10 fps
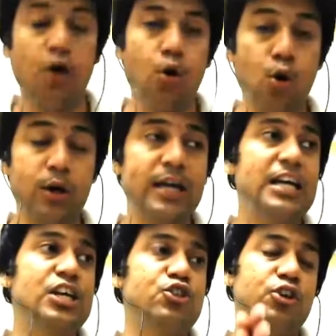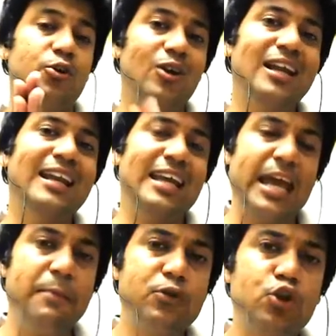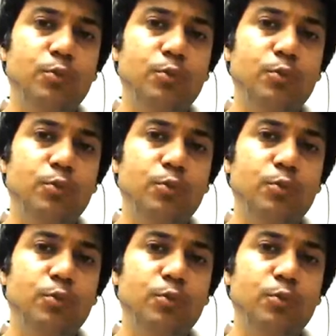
Okay, generally an aim should be